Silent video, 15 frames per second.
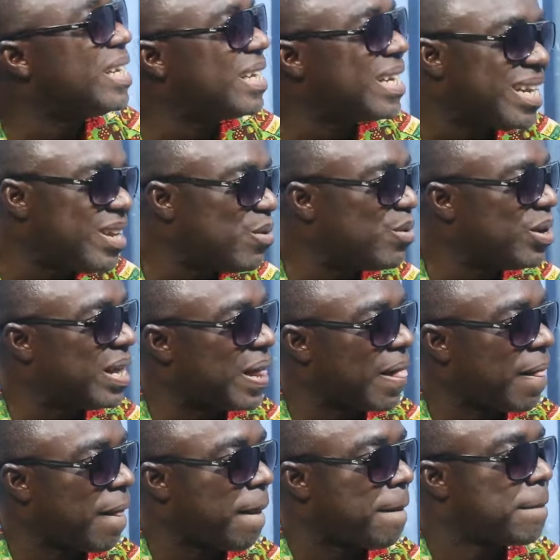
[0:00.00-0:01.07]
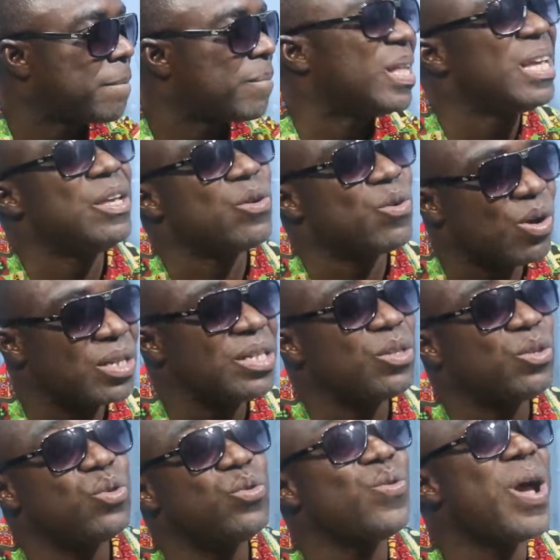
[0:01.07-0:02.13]
in any way. He
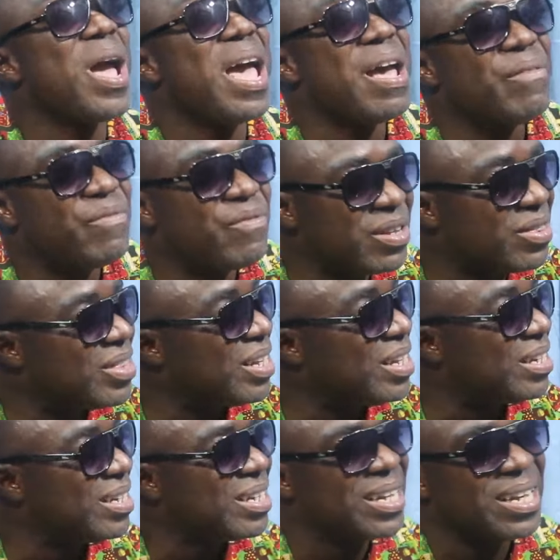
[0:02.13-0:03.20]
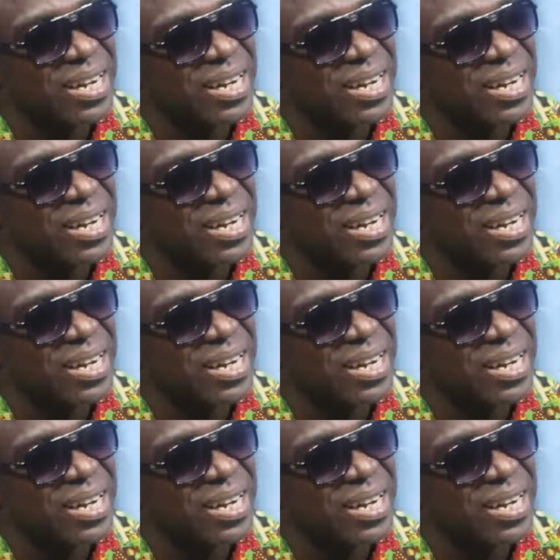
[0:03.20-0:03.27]
continues to do everything